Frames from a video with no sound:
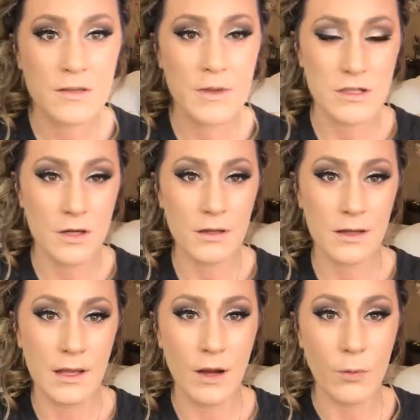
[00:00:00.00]
to make sure
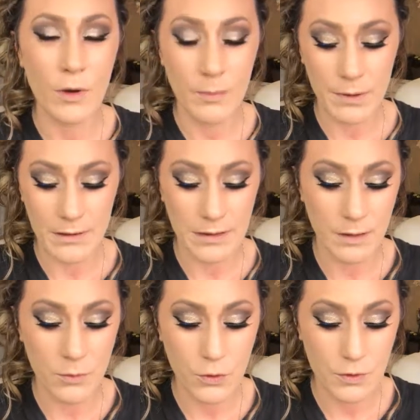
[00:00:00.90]
that they are well blended,
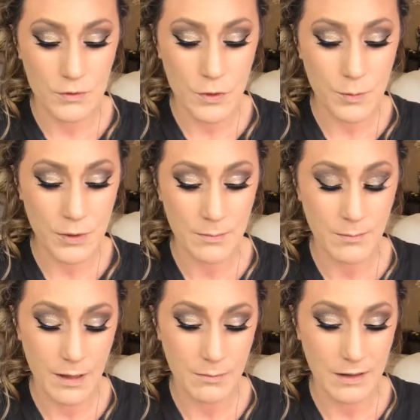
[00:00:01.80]
I'm going to put
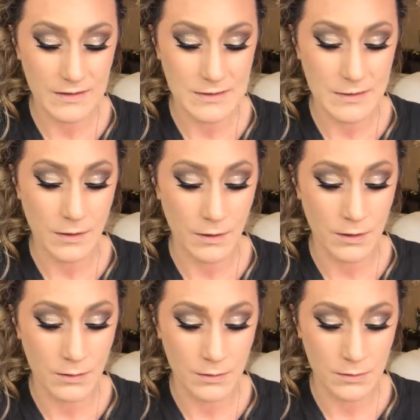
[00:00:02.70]
my mascara
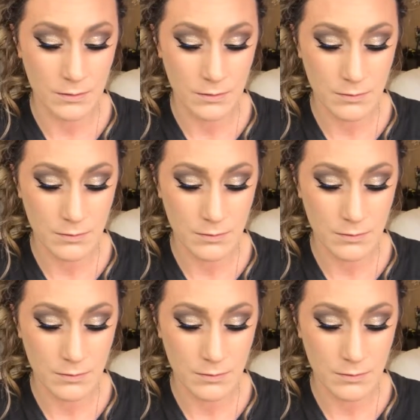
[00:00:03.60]
on.